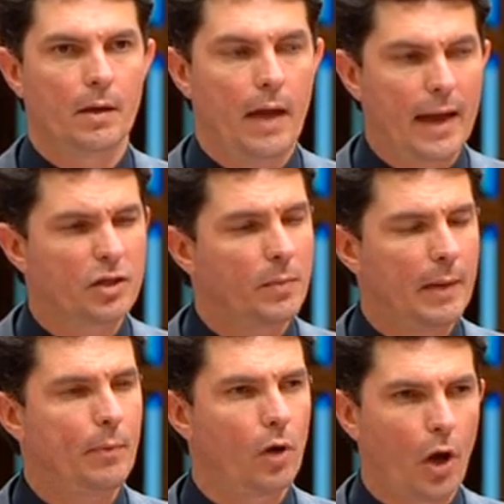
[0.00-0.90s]
Actually,
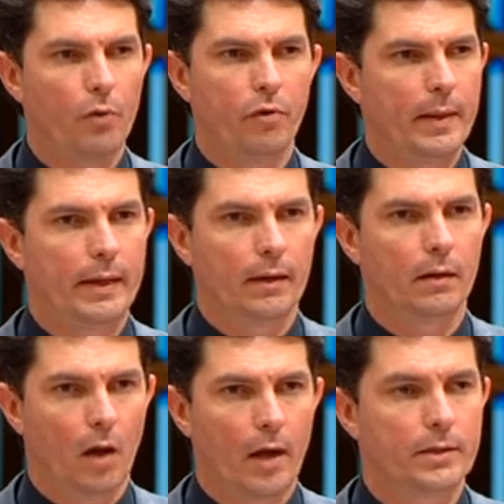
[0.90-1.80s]
people loathe being
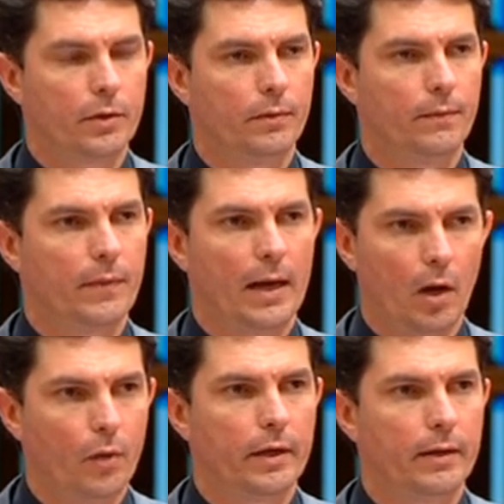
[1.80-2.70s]
lied to. They
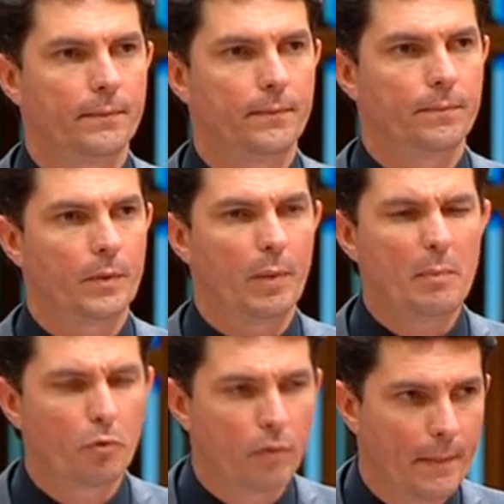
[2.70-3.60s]
loathe it.
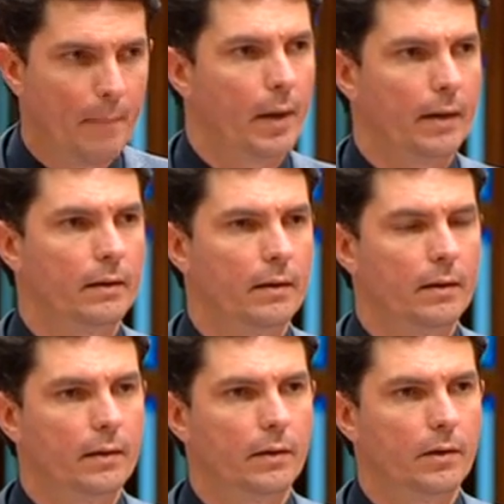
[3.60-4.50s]
People remember.
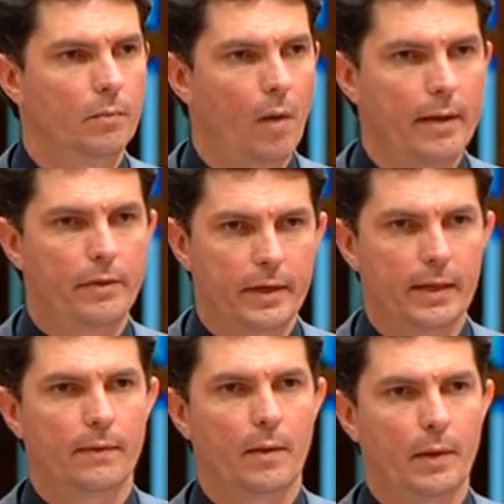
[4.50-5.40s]
You might
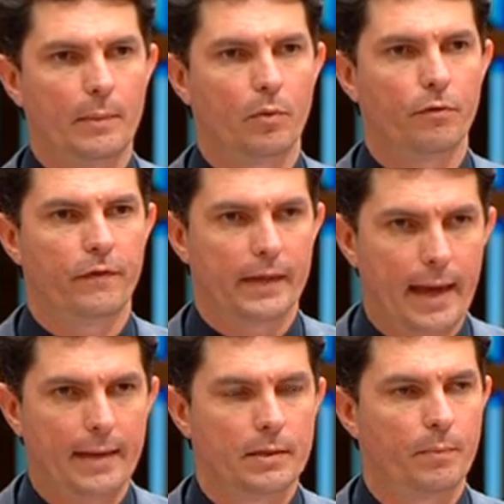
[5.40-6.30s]
think that people
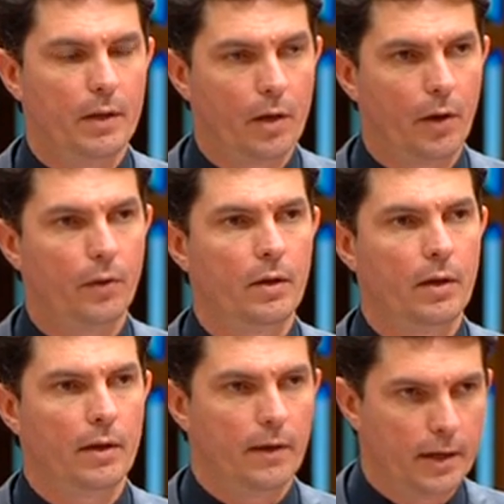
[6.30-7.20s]
forget, but no,
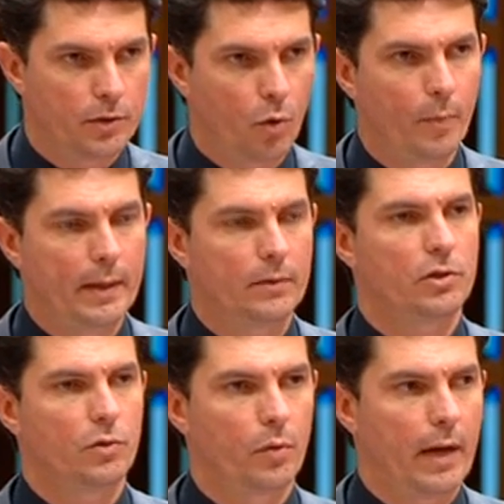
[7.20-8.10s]
it's all being
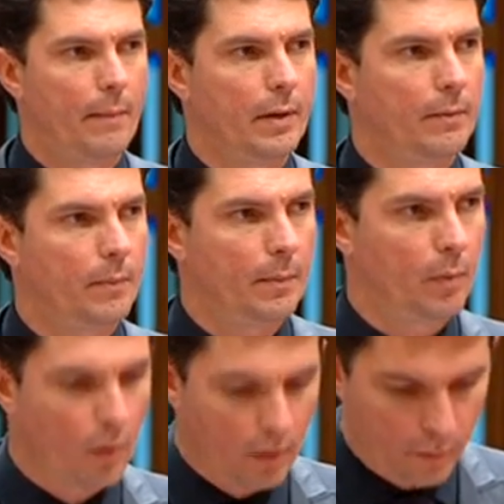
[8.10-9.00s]
stored up.
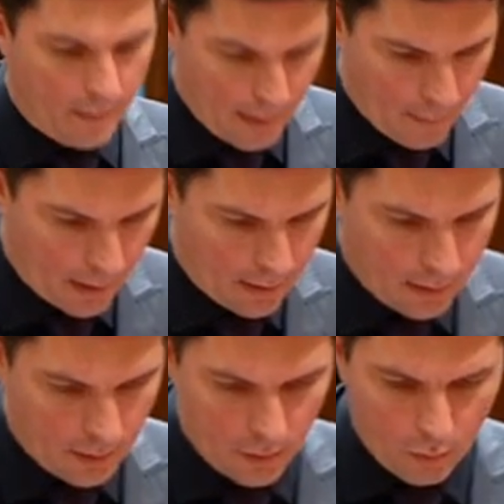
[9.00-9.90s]
People remember
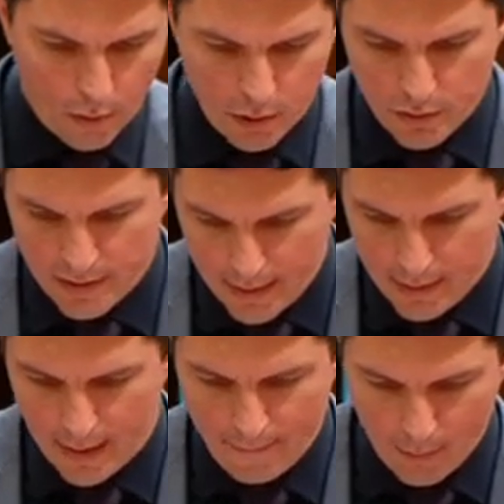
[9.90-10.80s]
what you
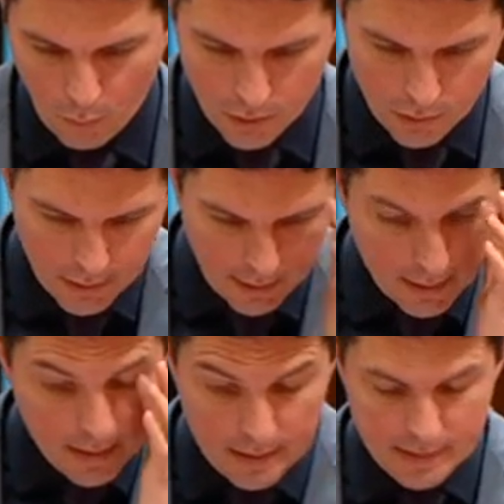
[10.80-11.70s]
said and then what you did.
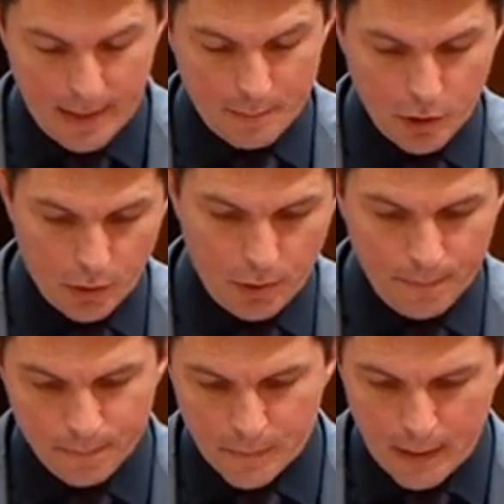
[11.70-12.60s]
Step
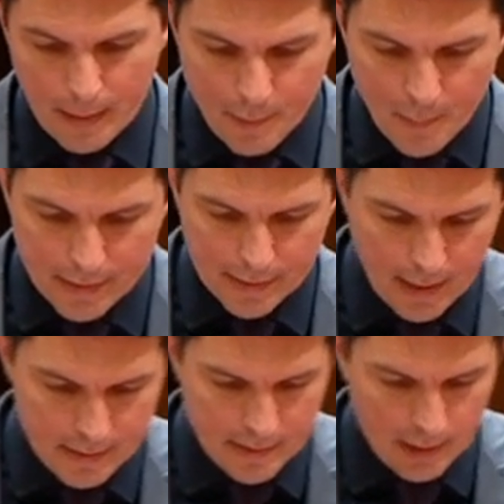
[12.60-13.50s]
two, implement the
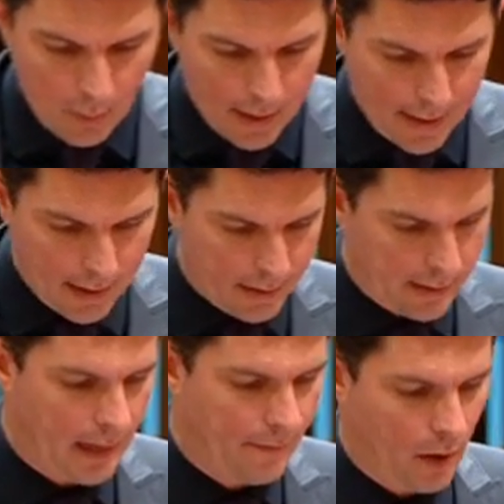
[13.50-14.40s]
cuts anyway under the
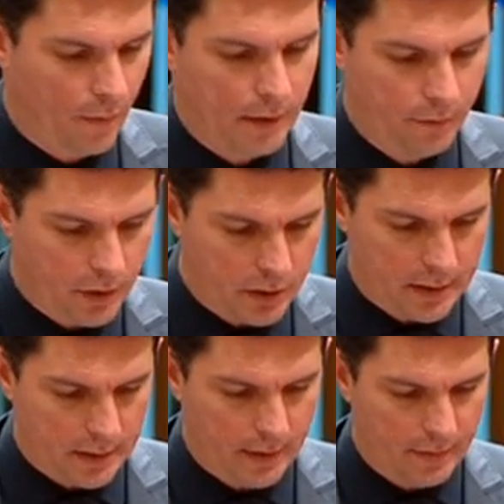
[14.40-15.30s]
cover of an
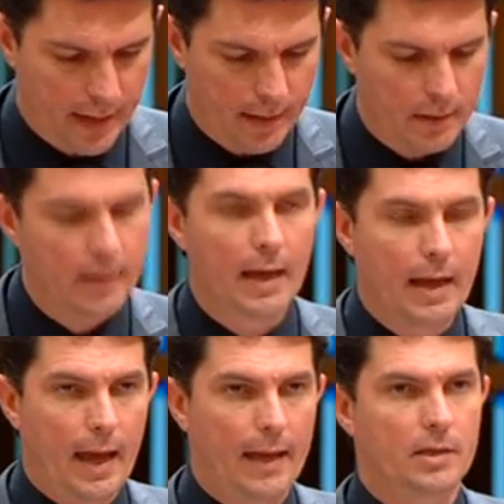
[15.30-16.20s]
efficiency dividend
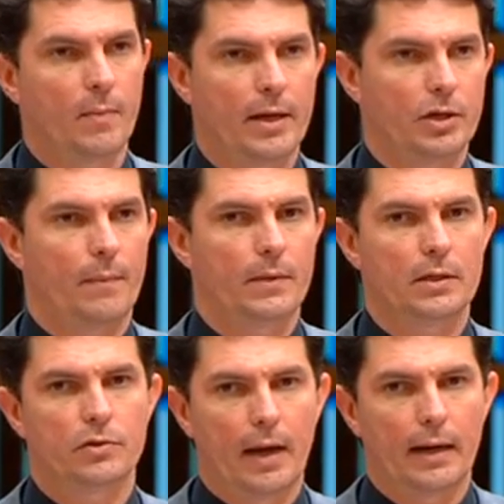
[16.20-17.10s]
and smash up the
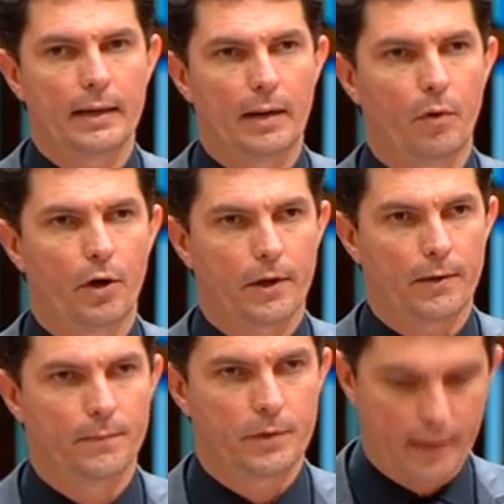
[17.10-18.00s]
Australia network.
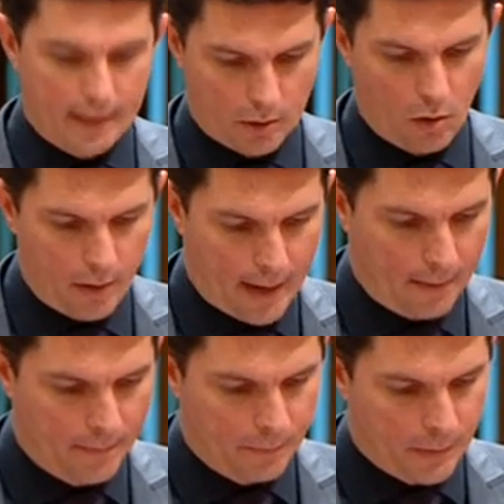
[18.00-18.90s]
So that's gone now.
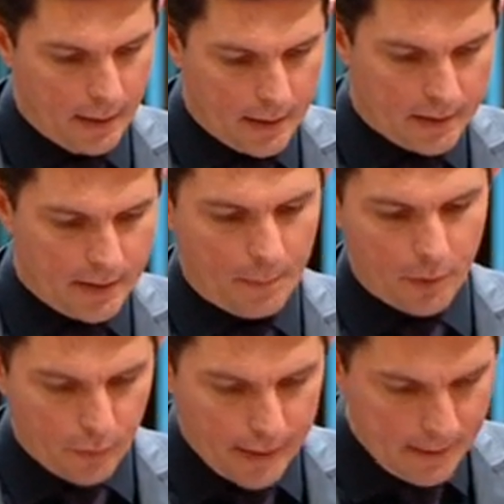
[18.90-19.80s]
Step
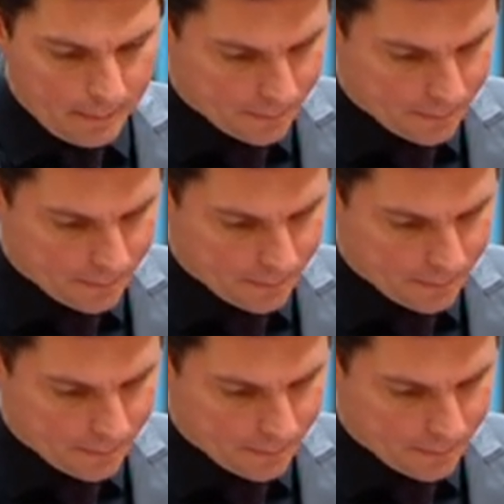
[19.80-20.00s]
three